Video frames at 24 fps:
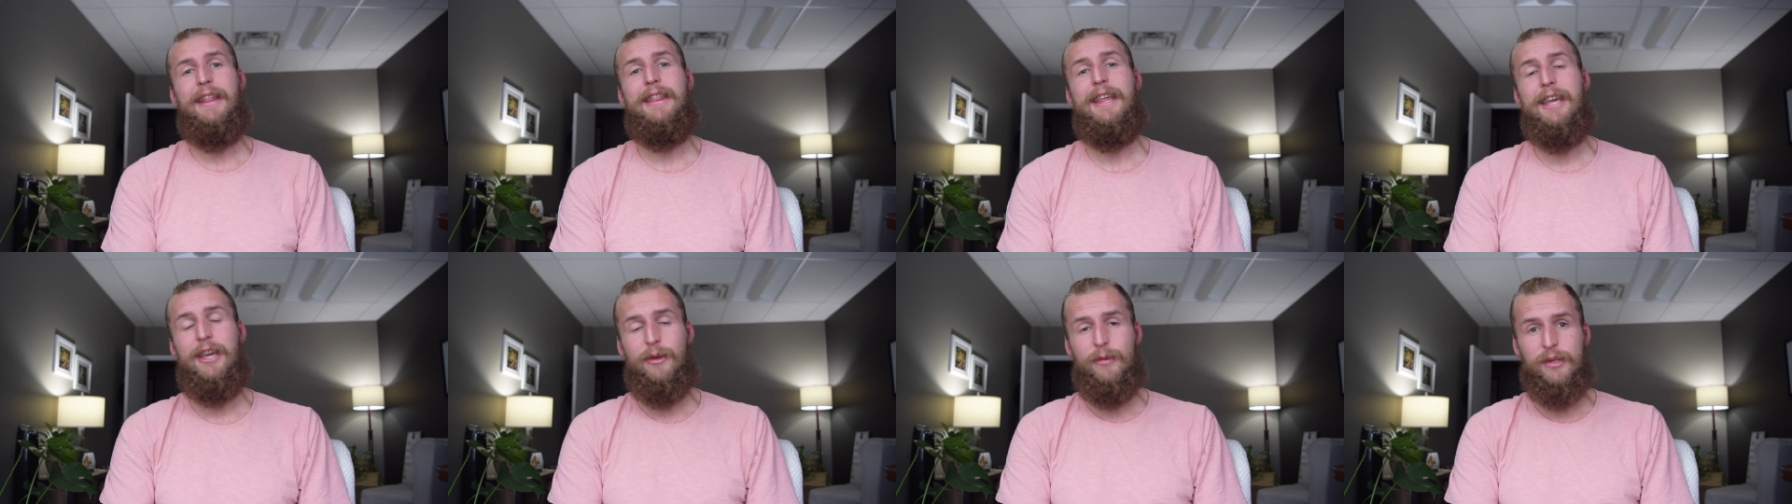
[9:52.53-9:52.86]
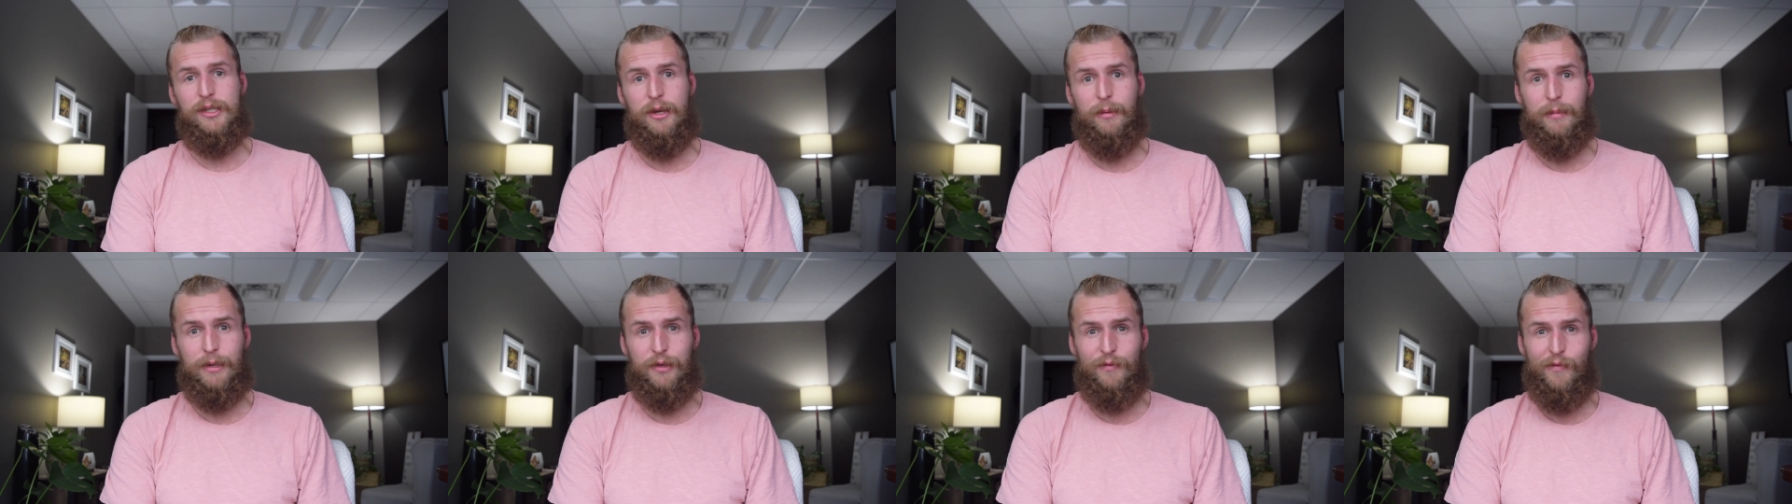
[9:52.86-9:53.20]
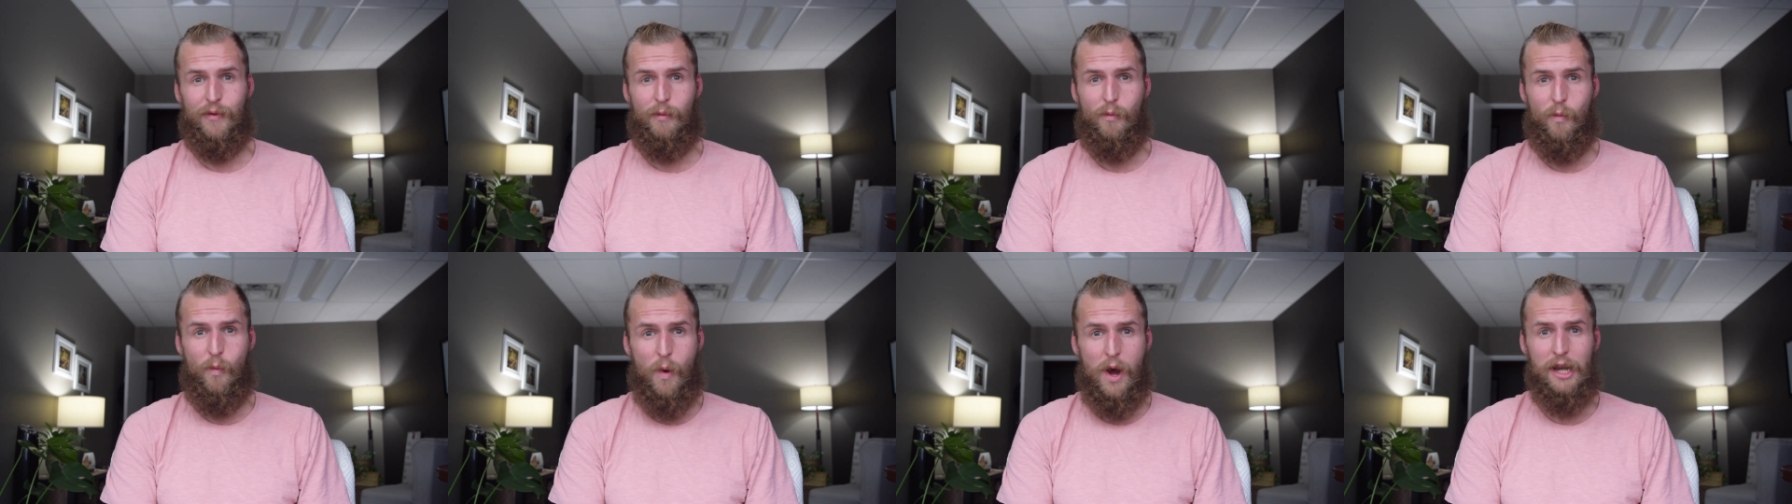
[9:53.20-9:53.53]
Thank you so much
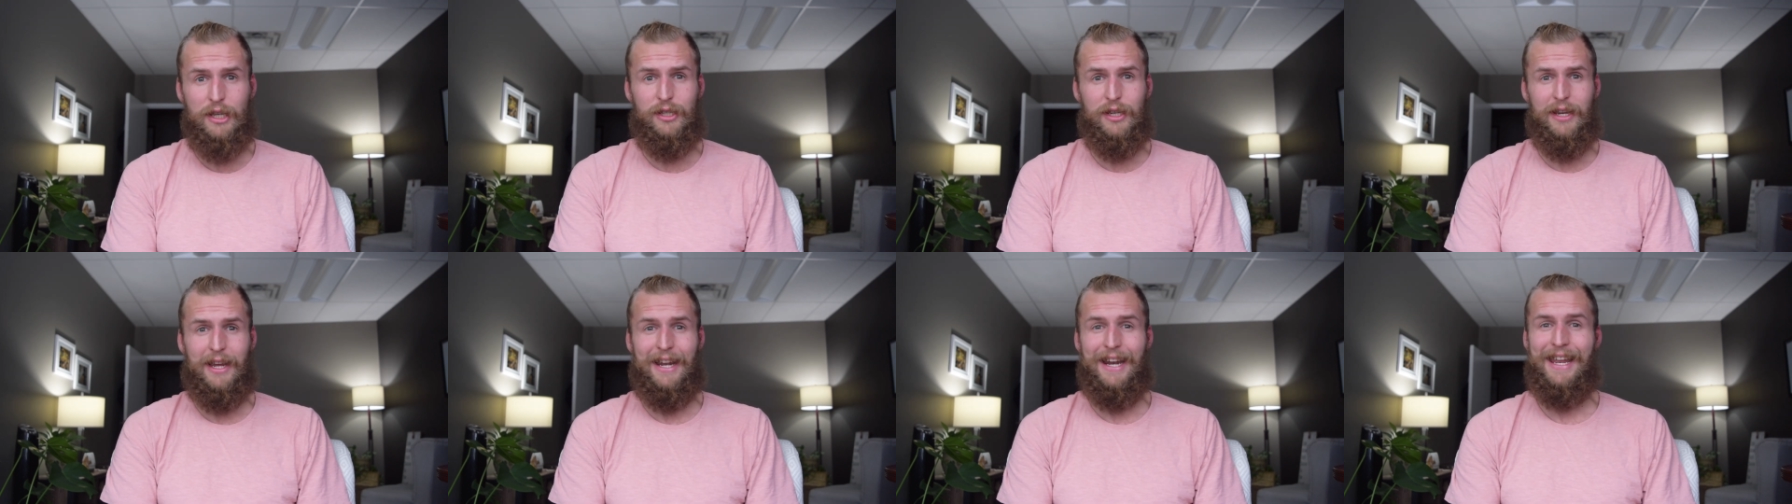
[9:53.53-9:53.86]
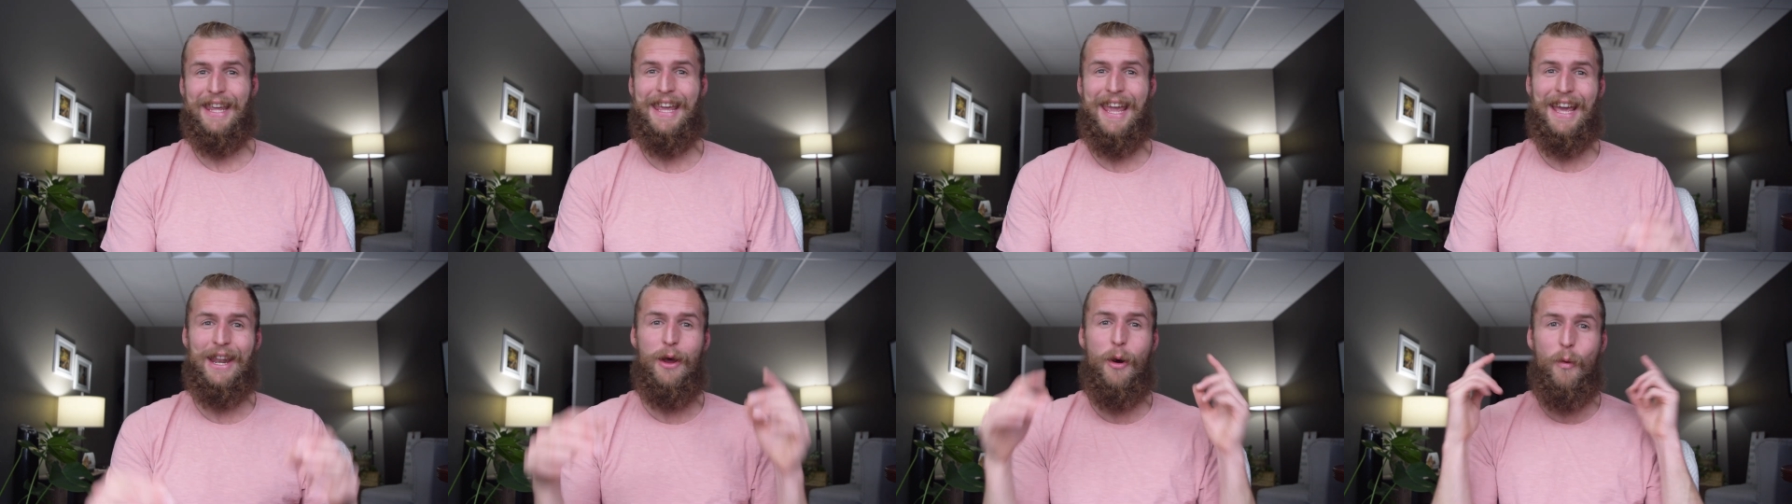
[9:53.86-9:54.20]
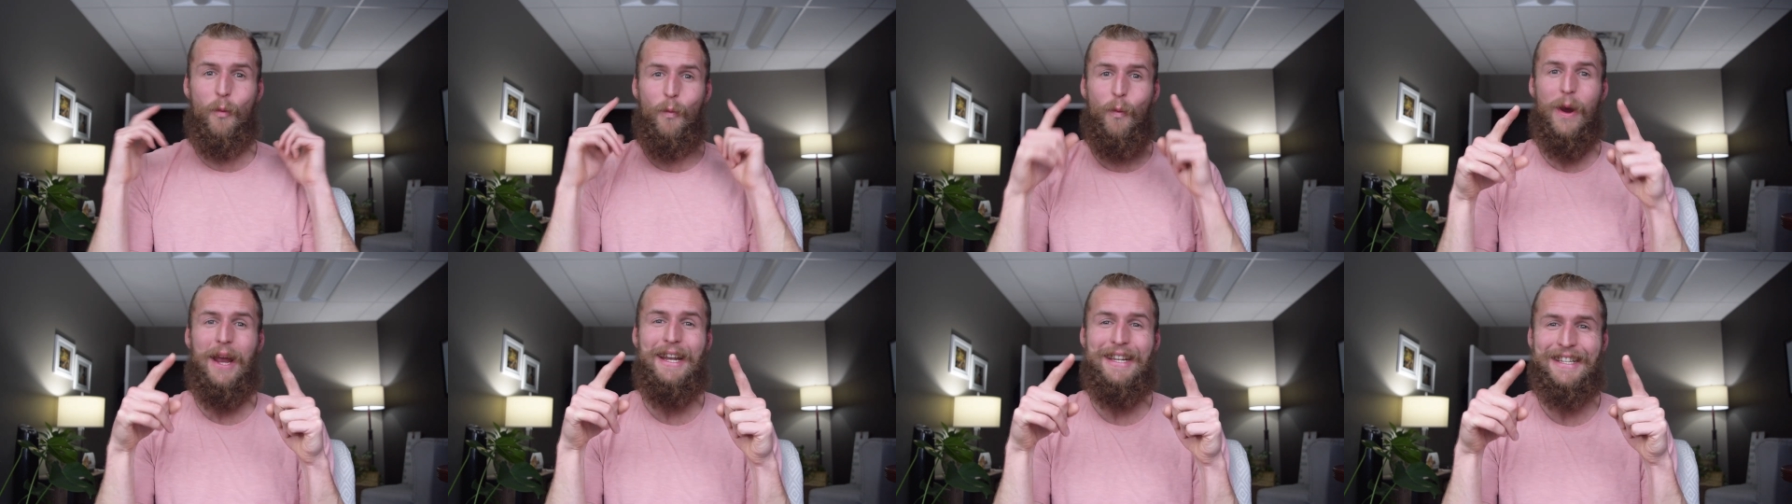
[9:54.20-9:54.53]
for watching, and I
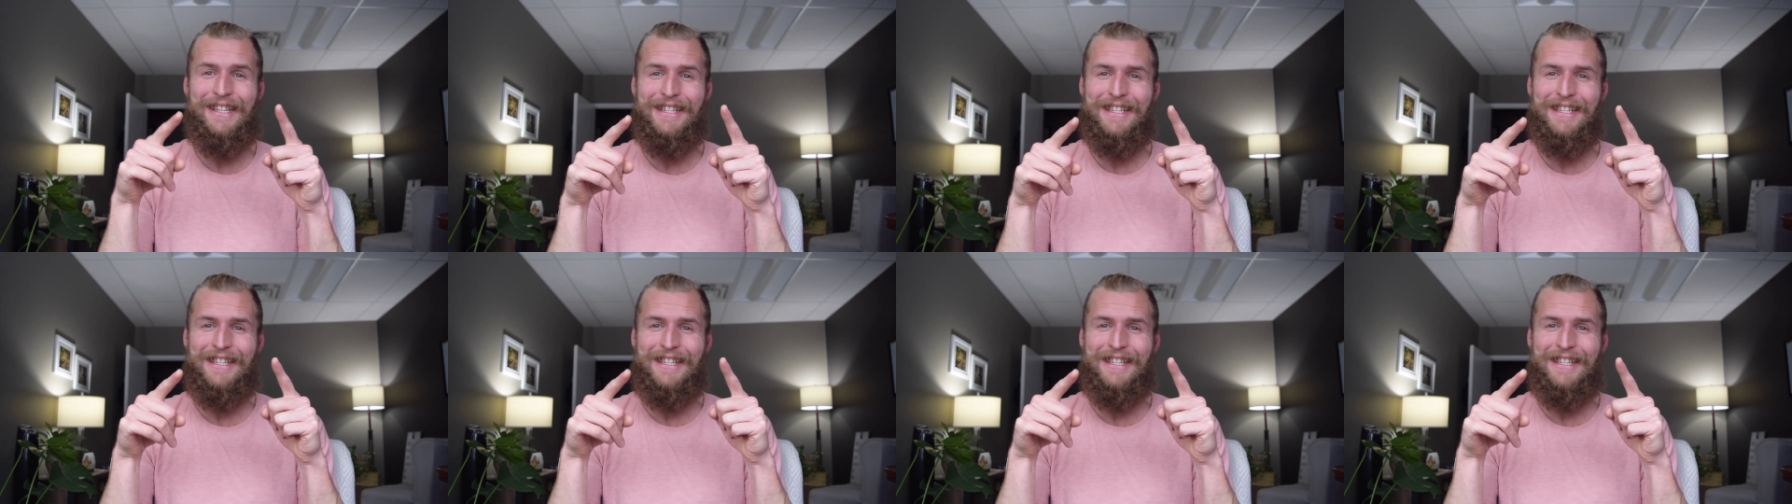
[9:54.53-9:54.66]
cannot wait